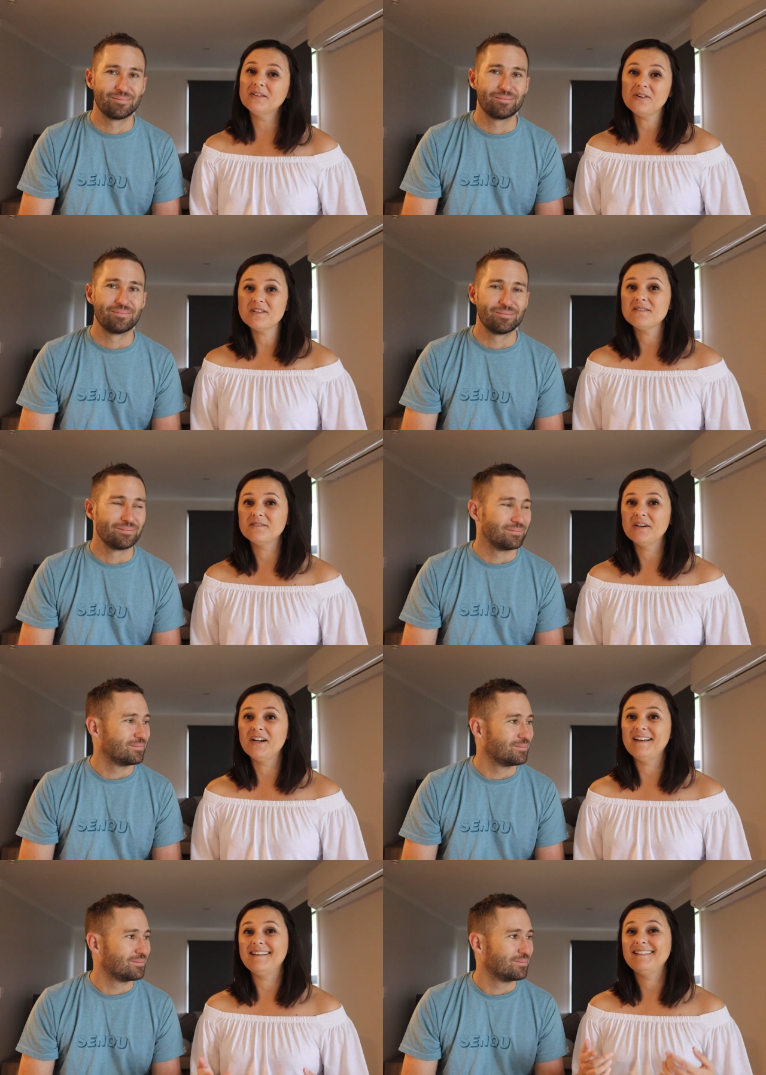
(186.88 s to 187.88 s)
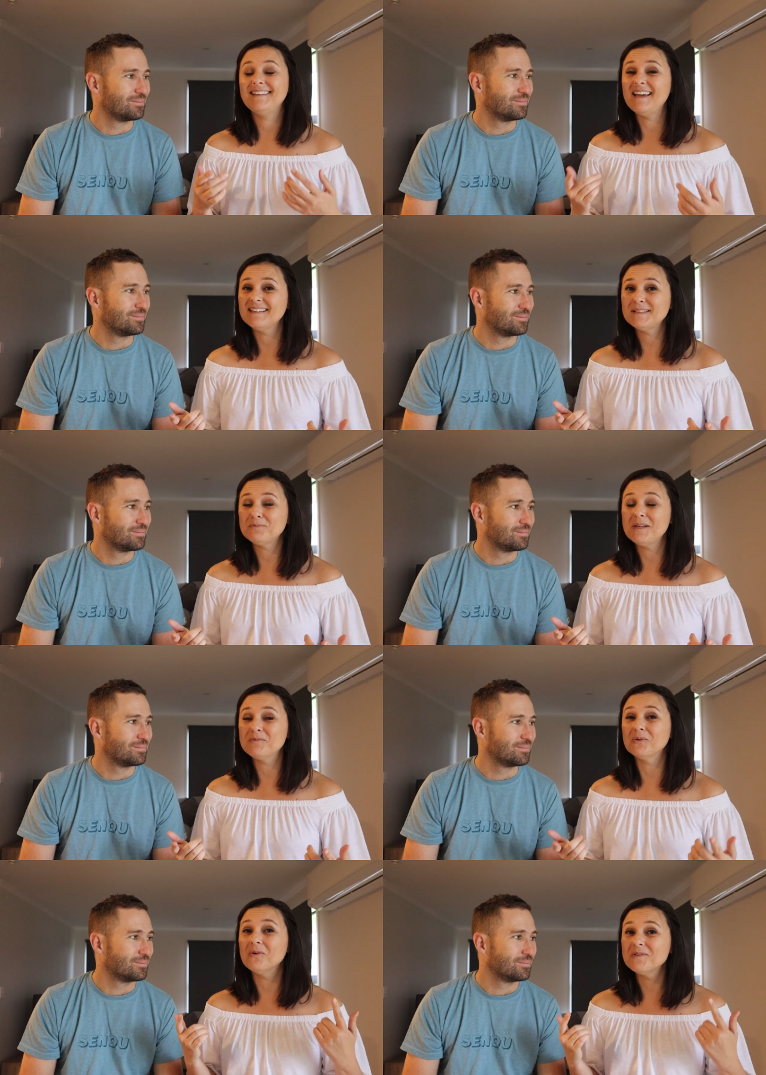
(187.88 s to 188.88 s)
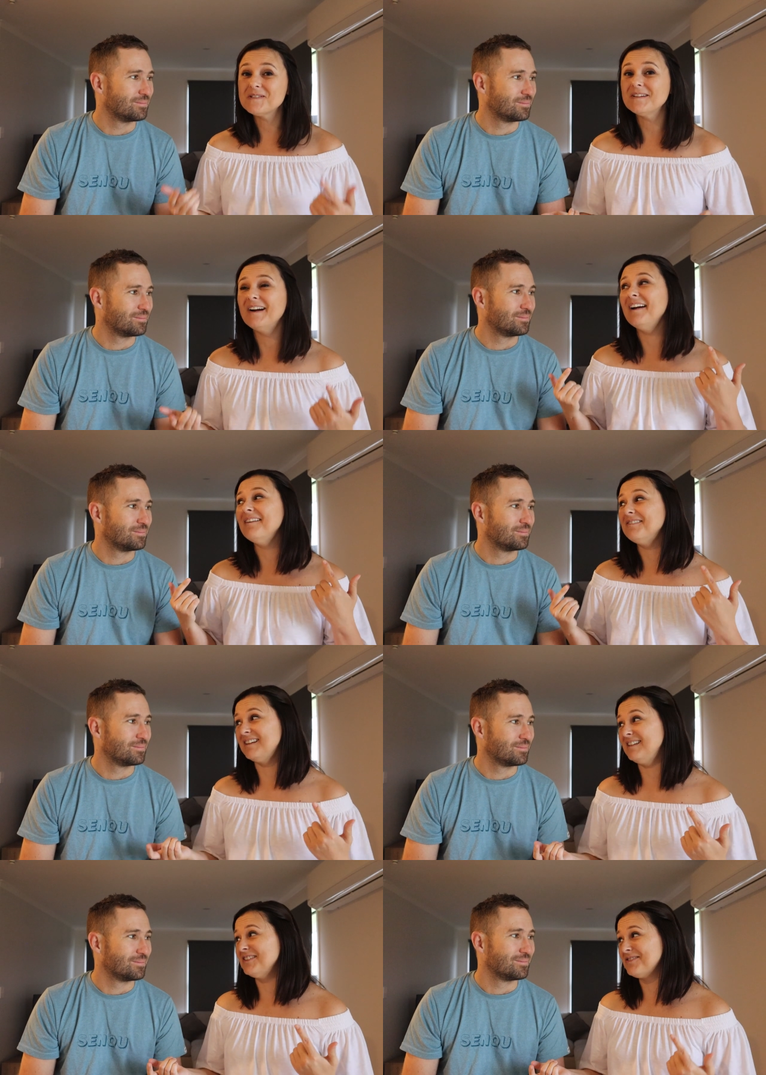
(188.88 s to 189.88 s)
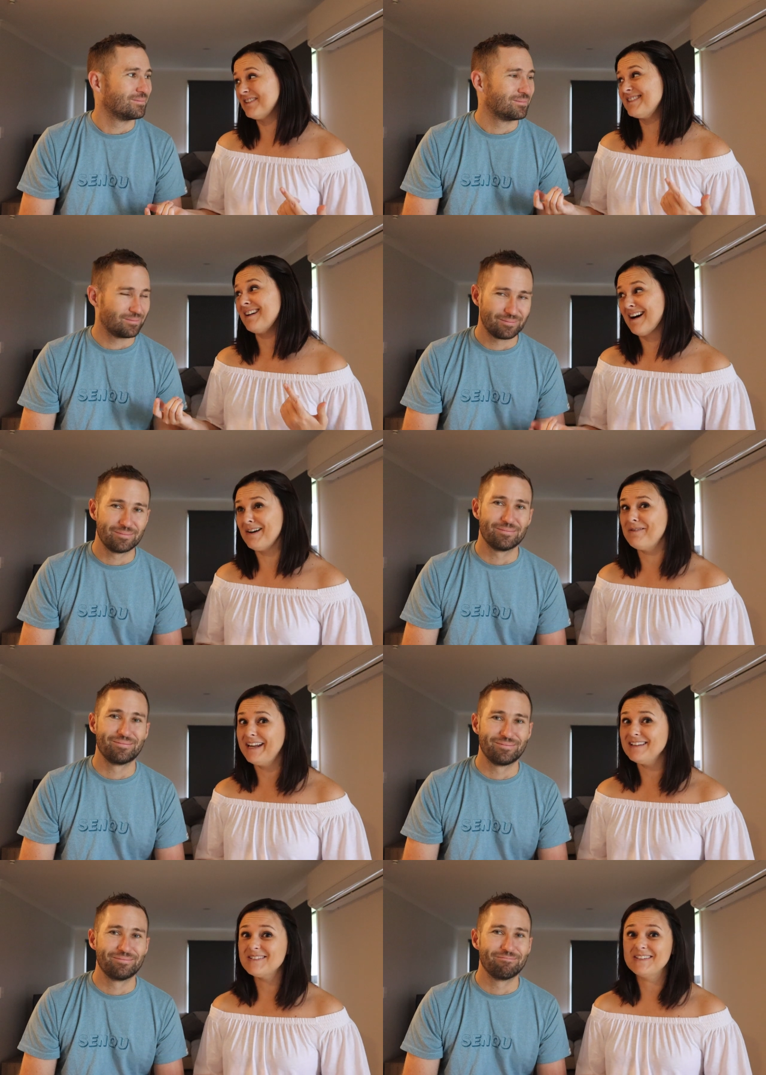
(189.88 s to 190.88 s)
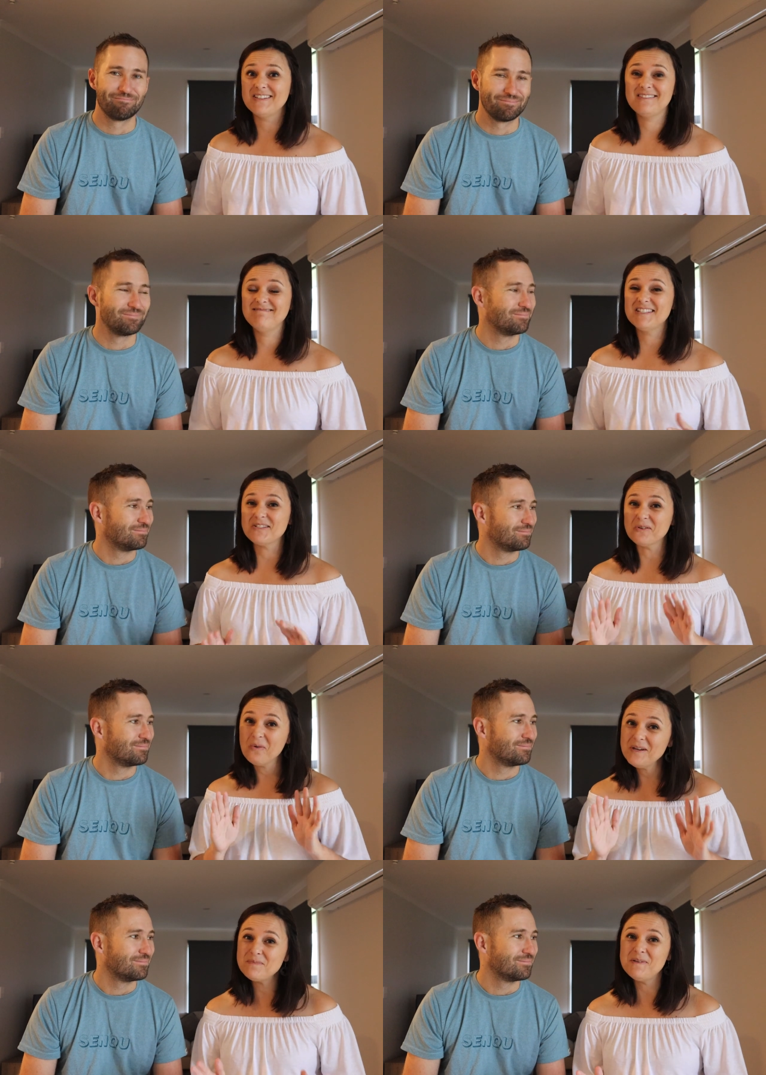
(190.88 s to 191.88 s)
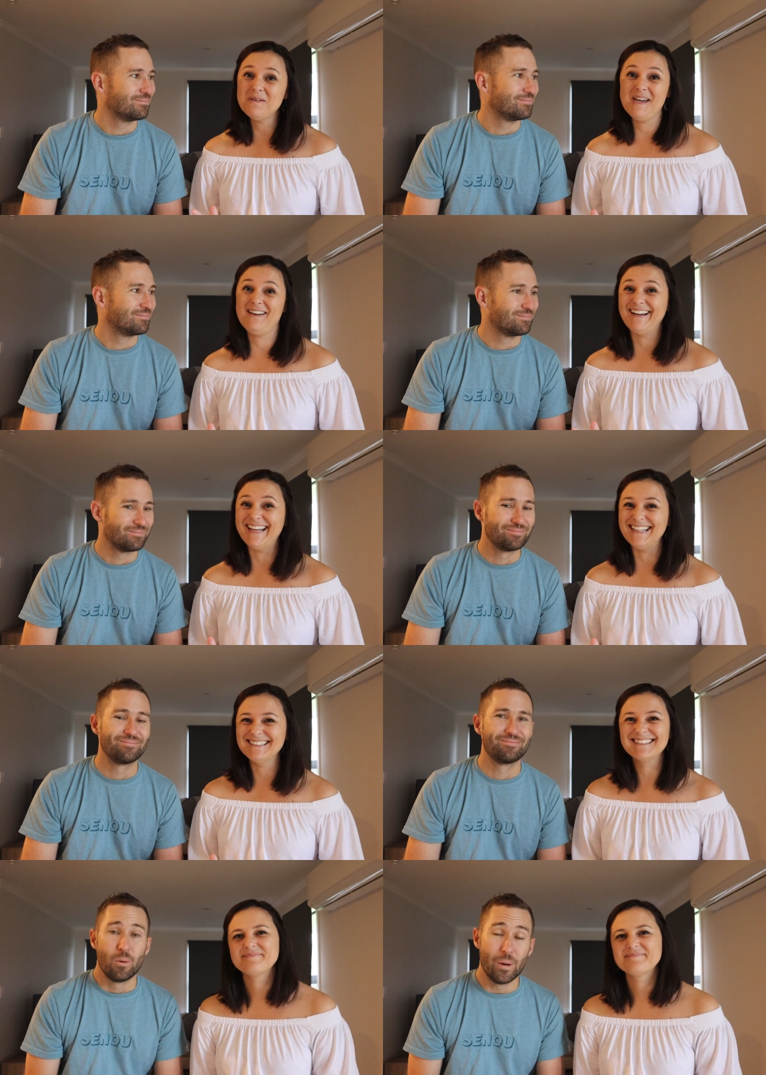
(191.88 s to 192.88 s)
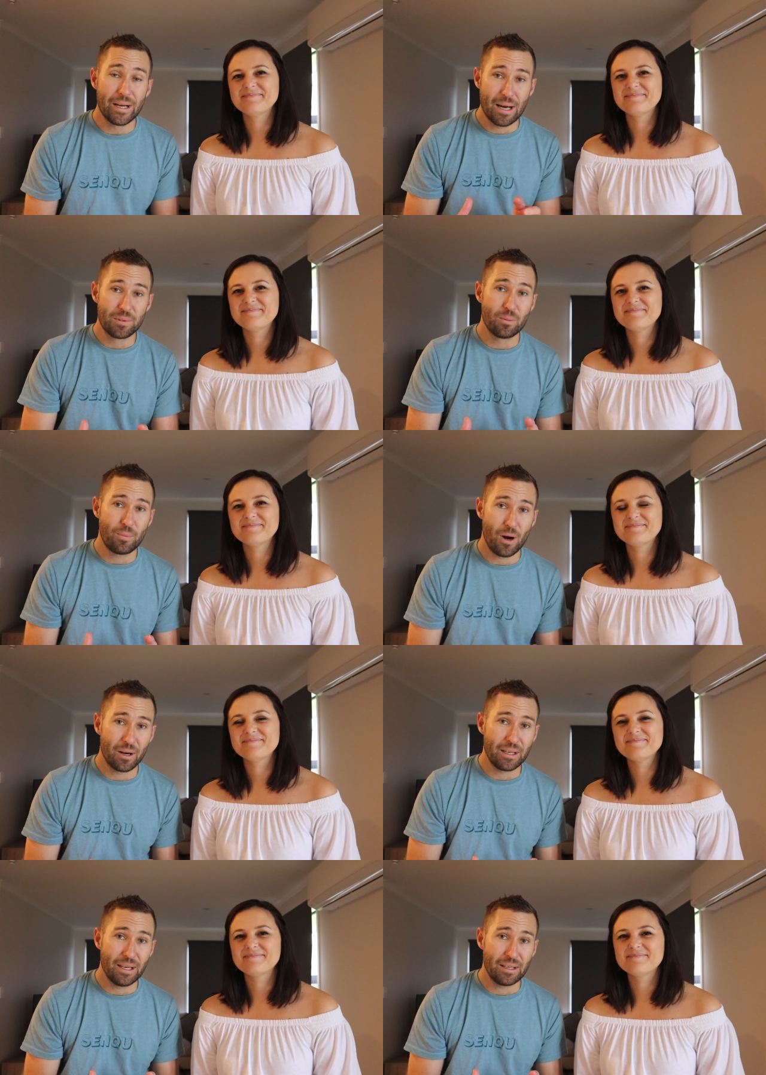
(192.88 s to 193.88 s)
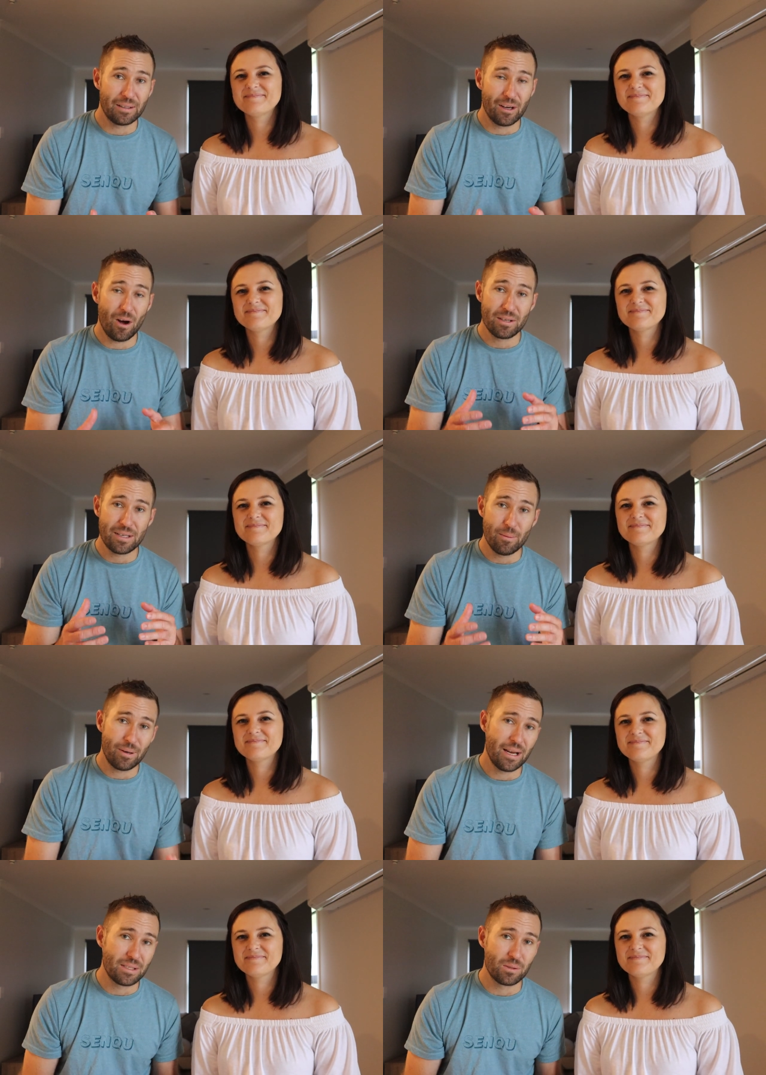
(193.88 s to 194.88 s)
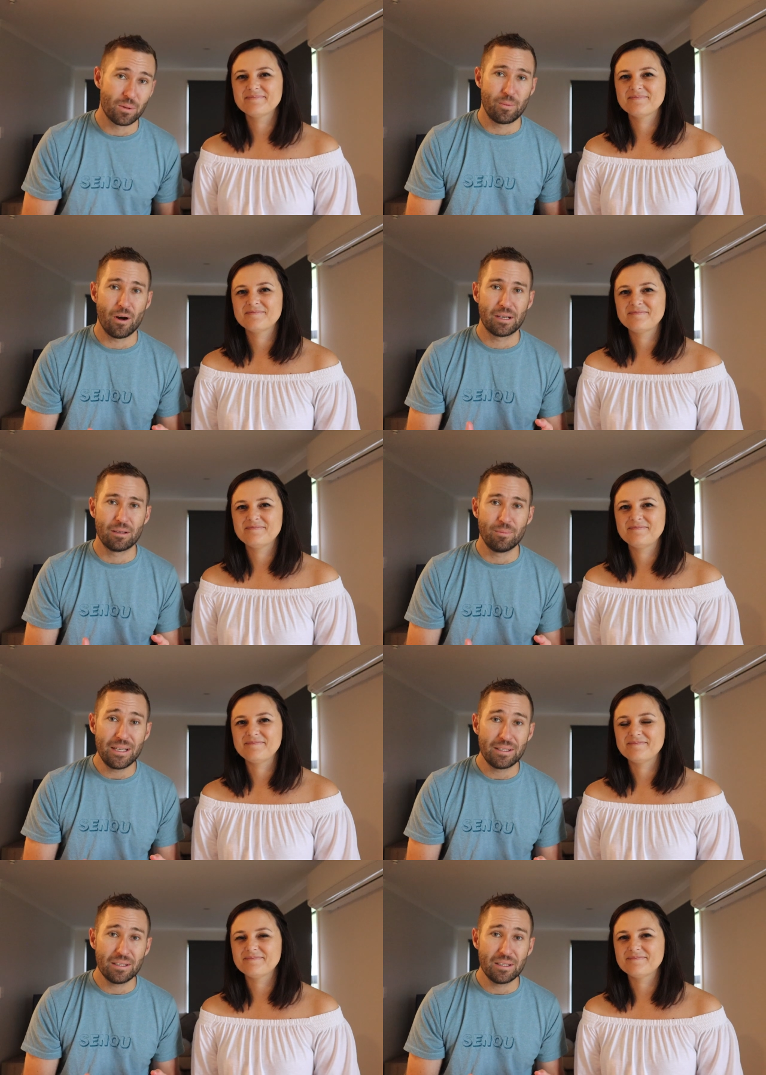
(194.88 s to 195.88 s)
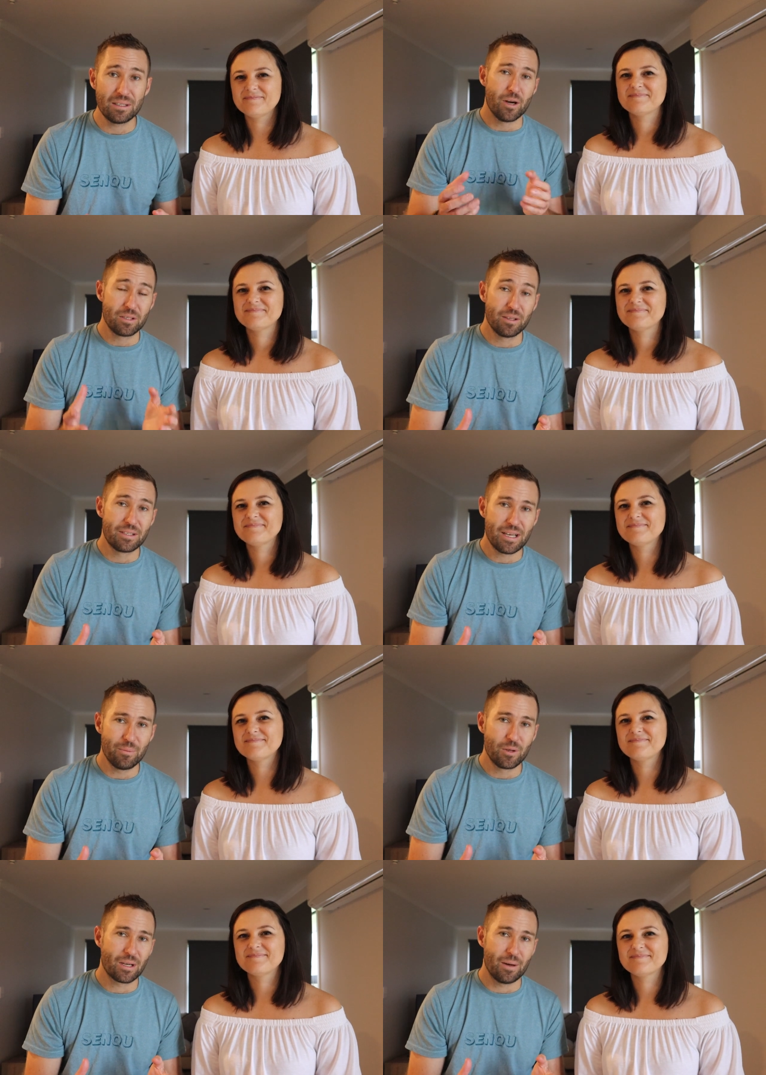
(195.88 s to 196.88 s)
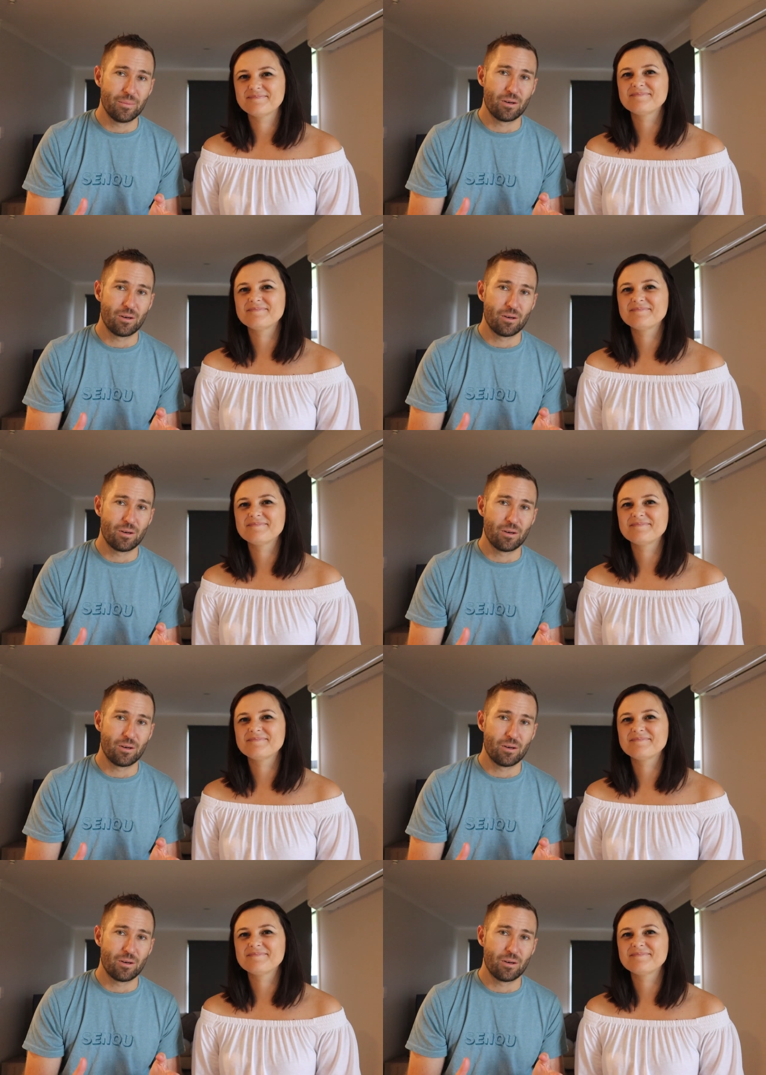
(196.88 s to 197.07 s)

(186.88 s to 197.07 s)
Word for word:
Speaker 1: across the road. Yes, people also run across the highway, so just always be wary.
Speaker 2: When it comes to parking, there are some places with parking meters. Most of the time you'll come